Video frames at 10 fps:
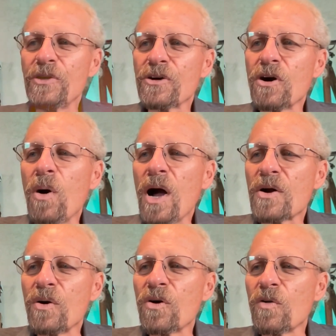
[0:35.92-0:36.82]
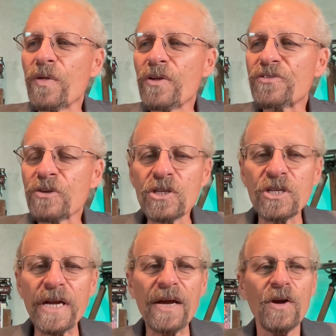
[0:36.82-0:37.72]
When you go on Google, they'll still
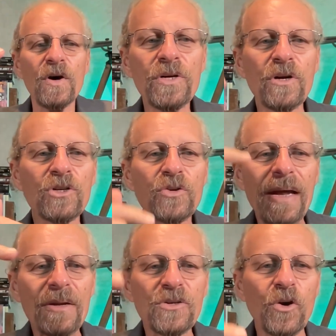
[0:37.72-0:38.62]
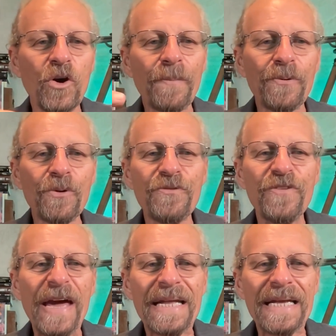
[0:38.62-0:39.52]
say, Shroud of Turin
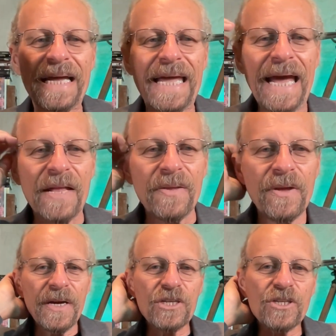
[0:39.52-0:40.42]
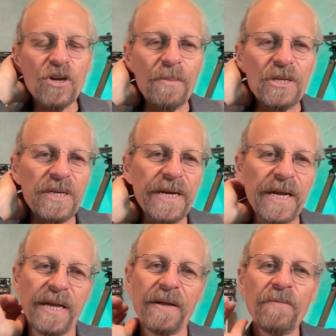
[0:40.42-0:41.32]
proved fake again. It is so
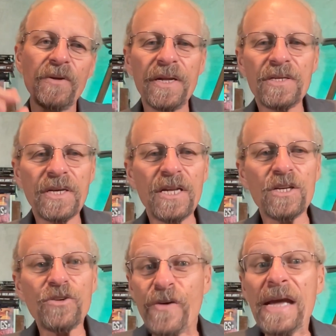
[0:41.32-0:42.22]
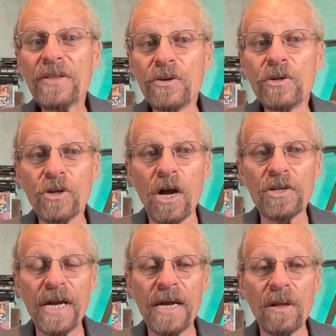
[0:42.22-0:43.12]
misleading. It is fake news
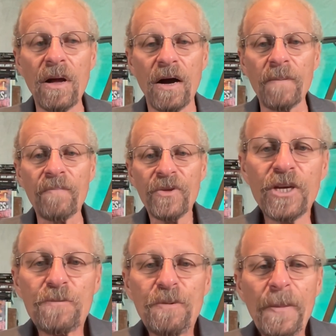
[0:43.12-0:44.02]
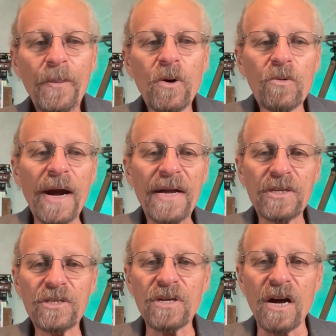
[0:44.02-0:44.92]
all day long. These people who
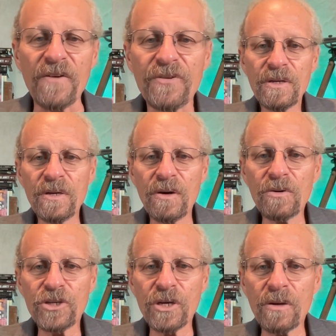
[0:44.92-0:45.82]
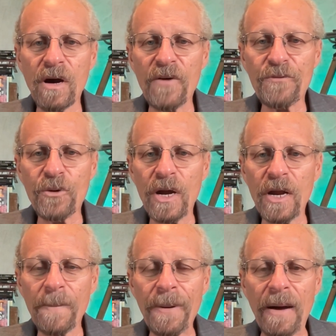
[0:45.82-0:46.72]
write this stuff, should offer
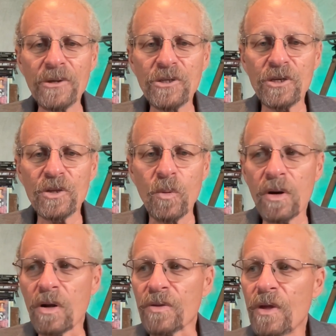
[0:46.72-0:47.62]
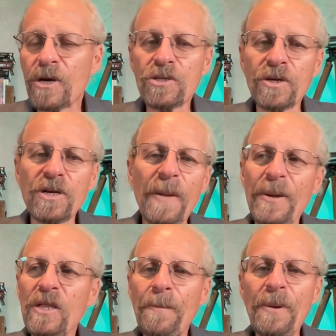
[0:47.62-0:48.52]
an apology to the world because they're
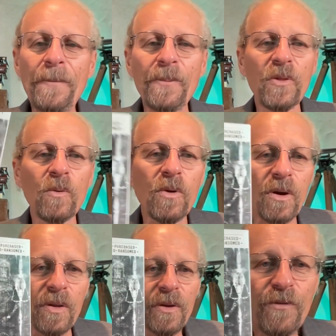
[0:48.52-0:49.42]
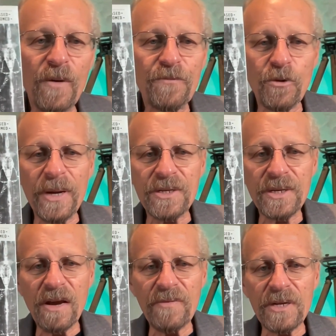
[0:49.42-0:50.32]
keeping the people of the world from
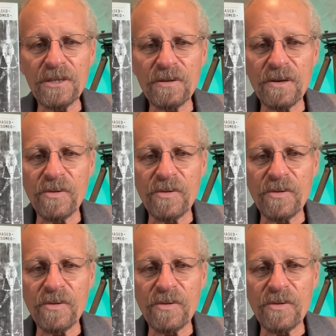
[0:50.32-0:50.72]
forensic evidence of the